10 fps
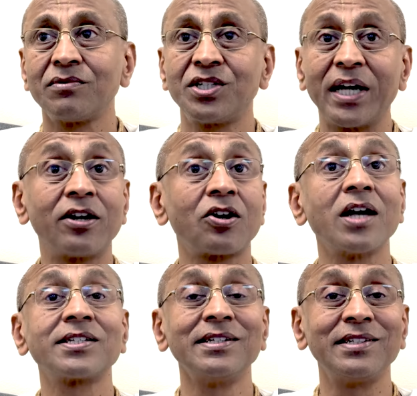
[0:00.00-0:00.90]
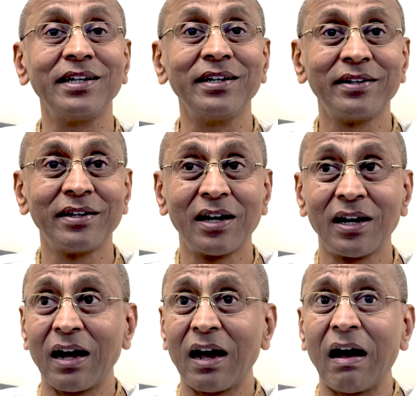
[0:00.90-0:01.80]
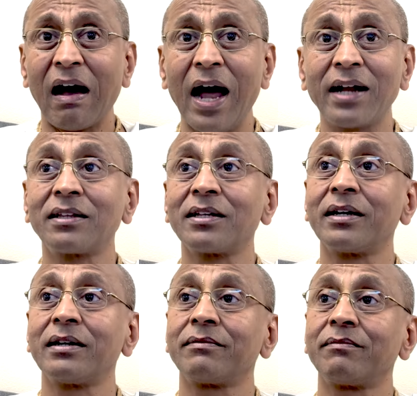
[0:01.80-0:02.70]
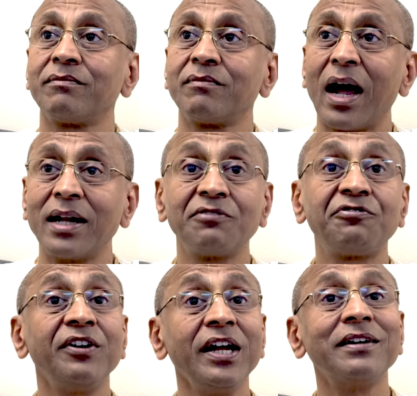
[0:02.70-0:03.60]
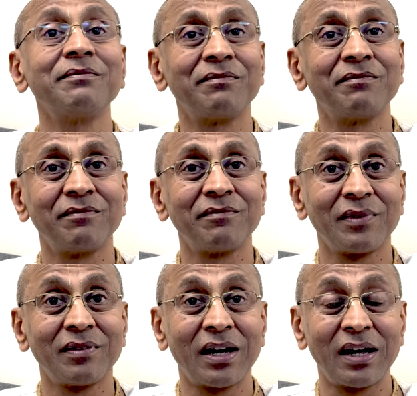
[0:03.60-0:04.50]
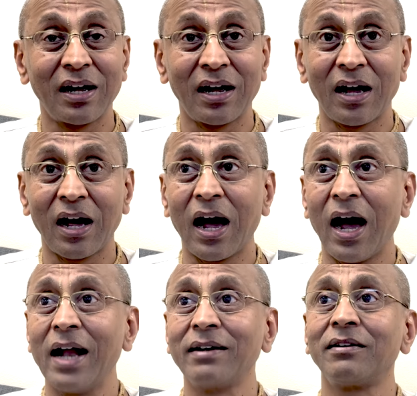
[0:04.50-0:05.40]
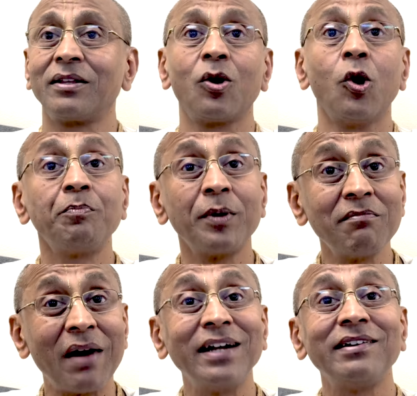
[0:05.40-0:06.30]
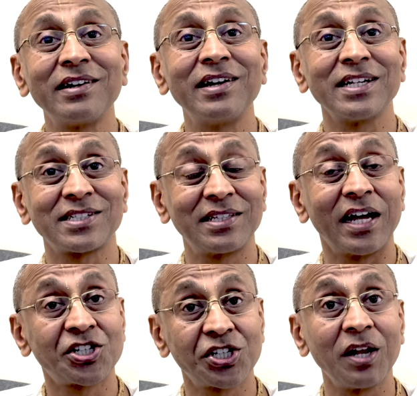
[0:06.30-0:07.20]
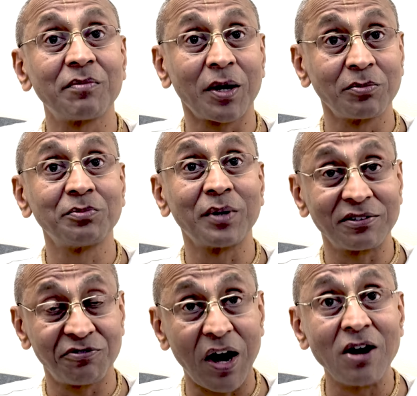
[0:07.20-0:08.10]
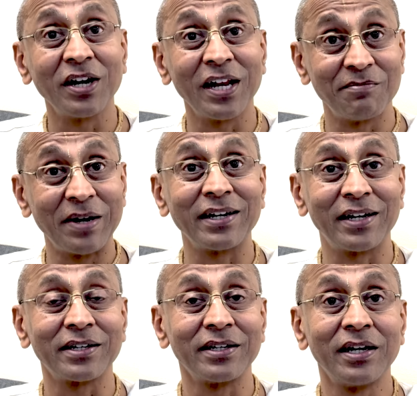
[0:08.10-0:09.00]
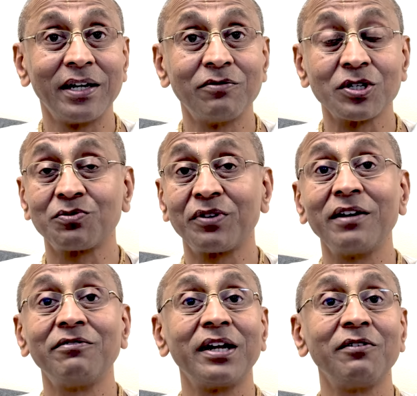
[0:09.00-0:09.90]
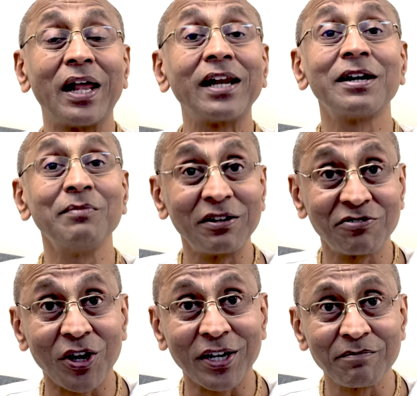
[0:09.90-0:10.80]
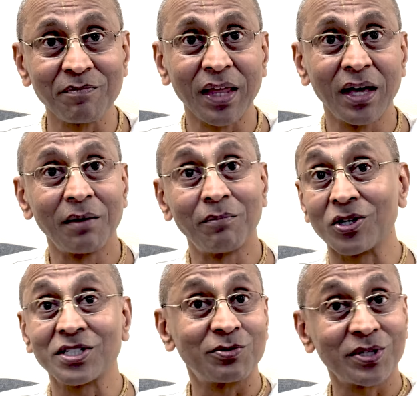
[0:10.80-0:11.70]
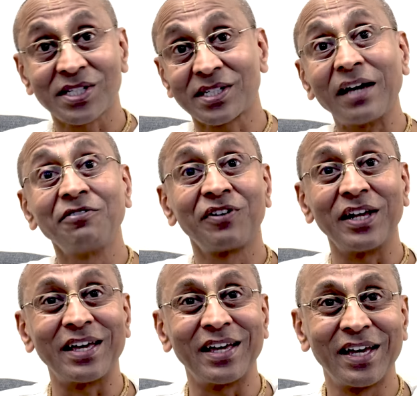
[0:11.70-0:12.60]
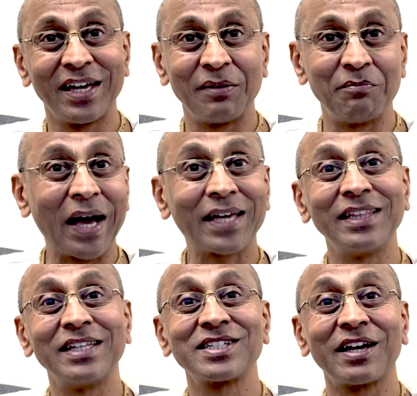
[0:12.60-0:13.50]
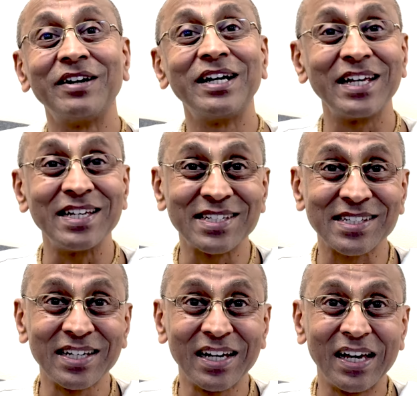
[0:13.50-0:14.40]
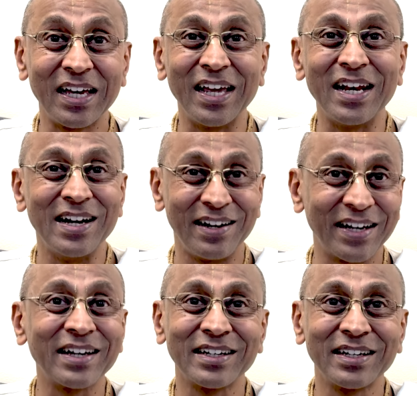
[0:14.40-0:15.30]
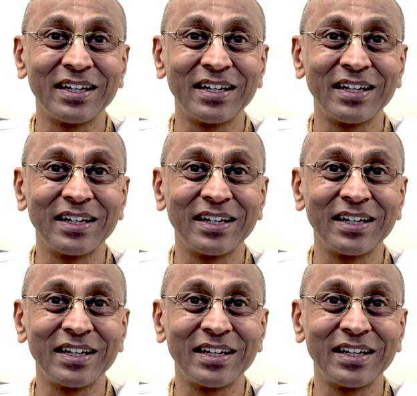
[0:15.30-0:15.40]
generosity and the freedom and the open-mindedness that Srila Prabhupada found in America was very, very welcoming for him, because it was stifling back in the 70s in India.